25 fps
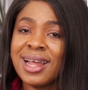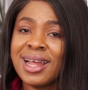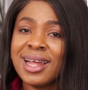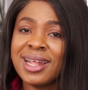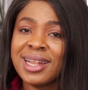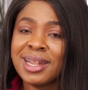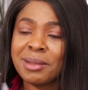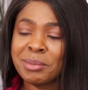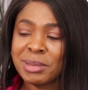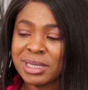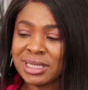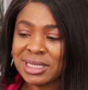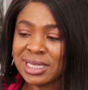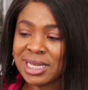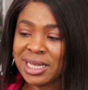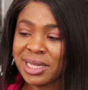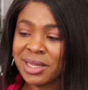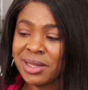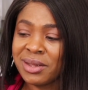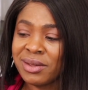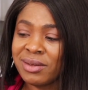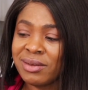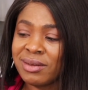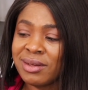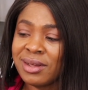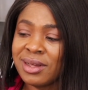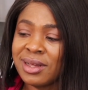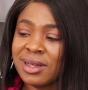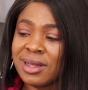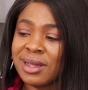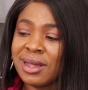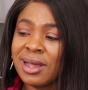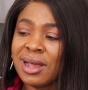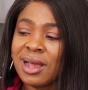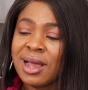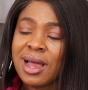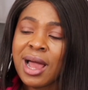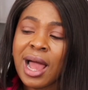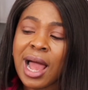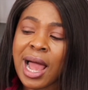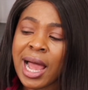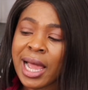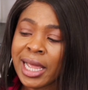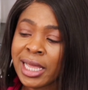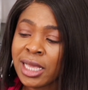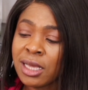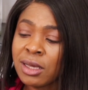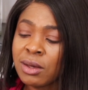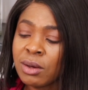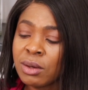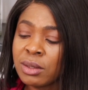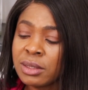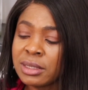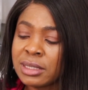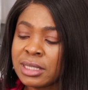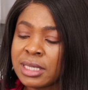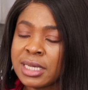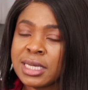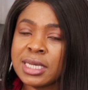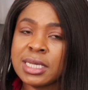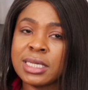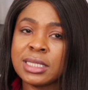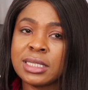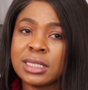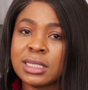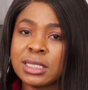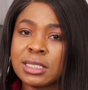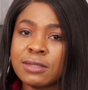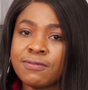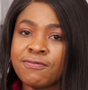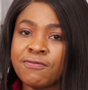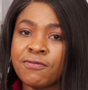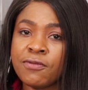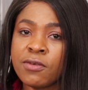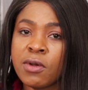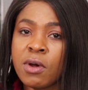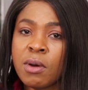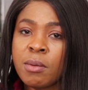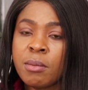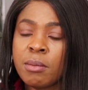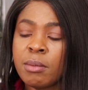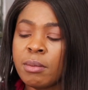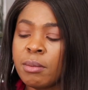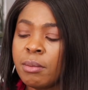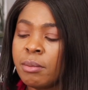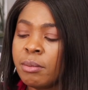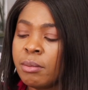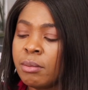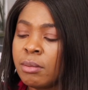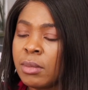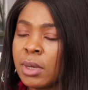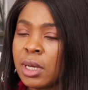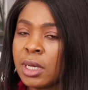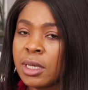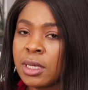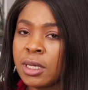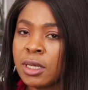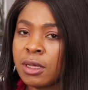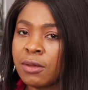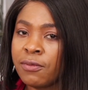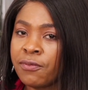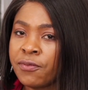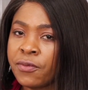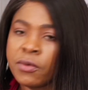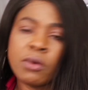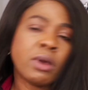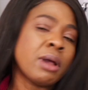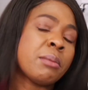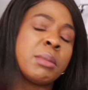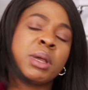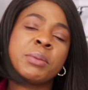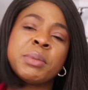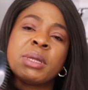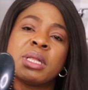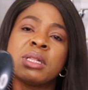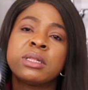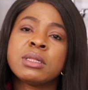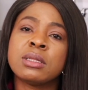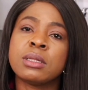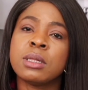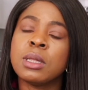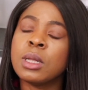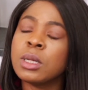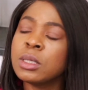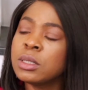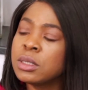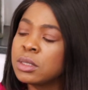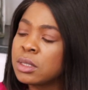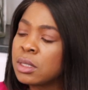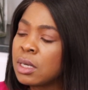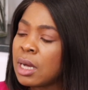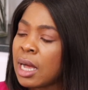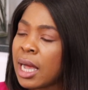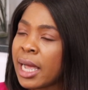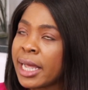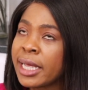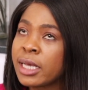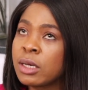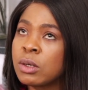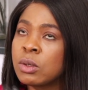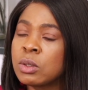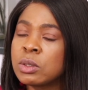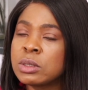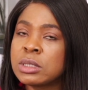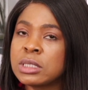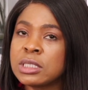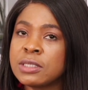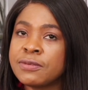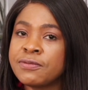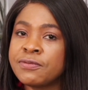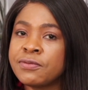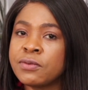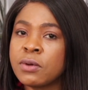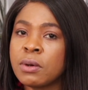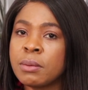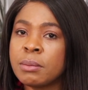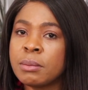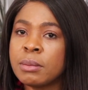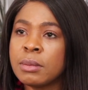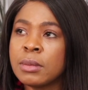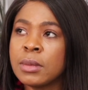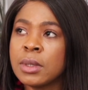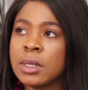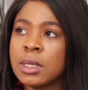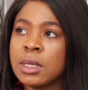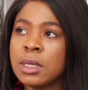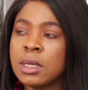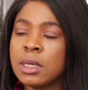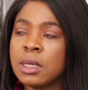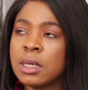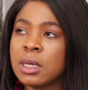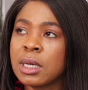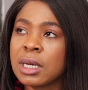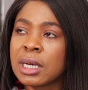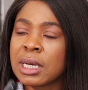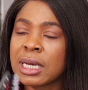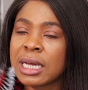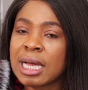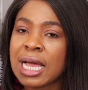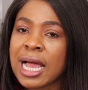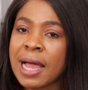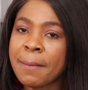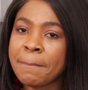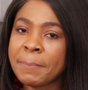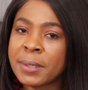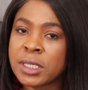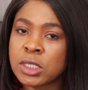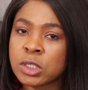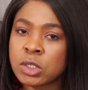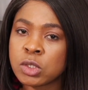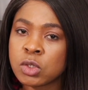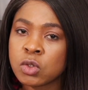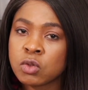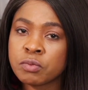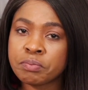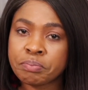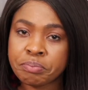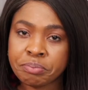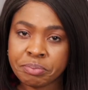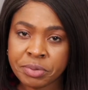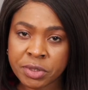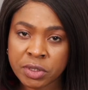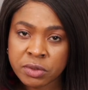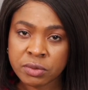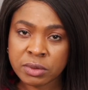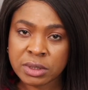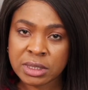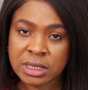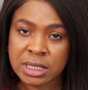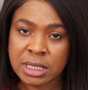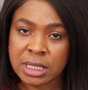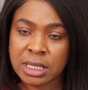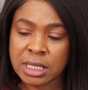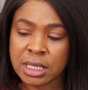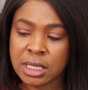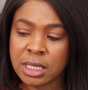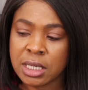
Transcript: Let me tell you, I got this from, if you are maybe in London, I got it from Capital Beauty.